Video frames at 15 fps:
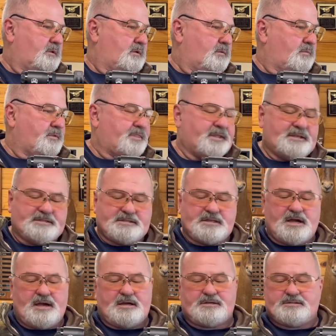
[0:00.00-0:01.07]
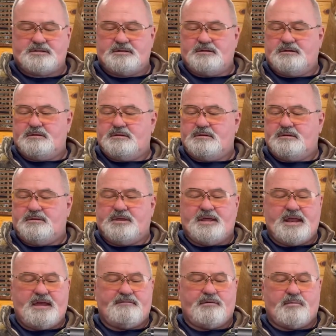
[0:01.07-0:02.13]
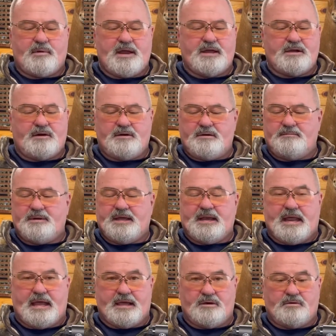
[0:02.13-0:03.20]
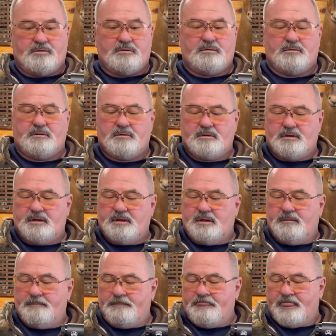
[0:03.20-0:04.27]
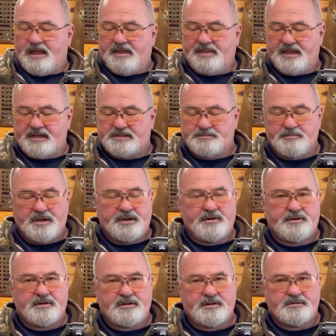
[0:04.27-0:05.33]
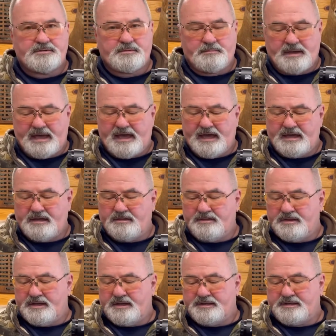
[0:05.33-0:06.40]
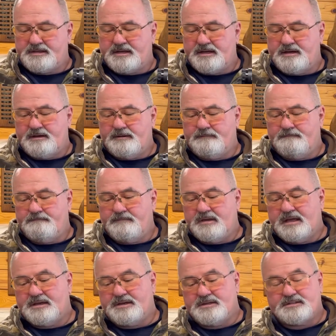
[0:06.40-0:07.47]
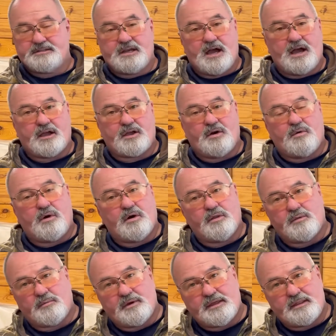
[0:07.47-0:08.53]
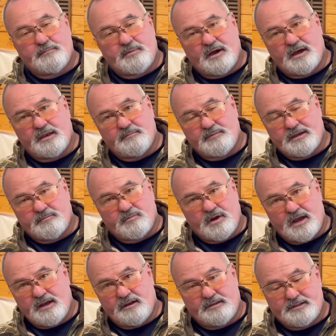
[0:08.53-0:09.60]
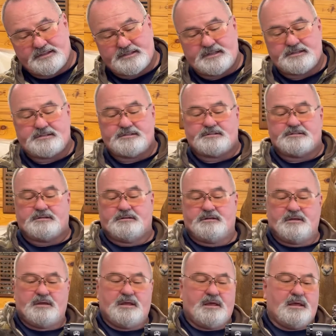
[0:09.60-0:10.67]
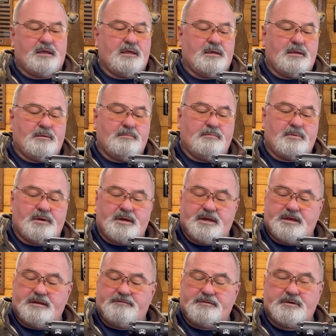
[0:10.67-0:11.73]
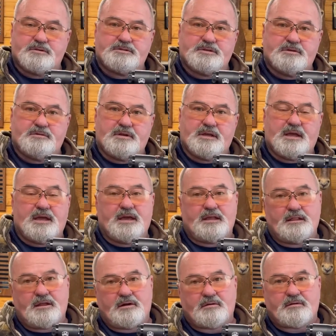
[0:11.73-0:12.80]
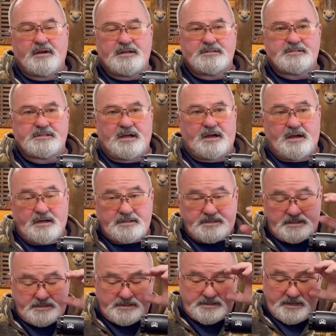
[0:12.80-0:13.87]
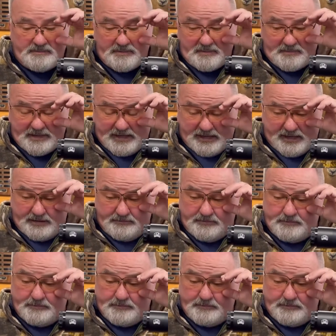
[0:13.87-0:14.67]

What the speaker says: with these stocks that have a rake on them, an angle, I think it's better to use a bag that it does not go all the way to the bottom and right on the stitches. But if you're shooting a long range stock, such as some of them I have,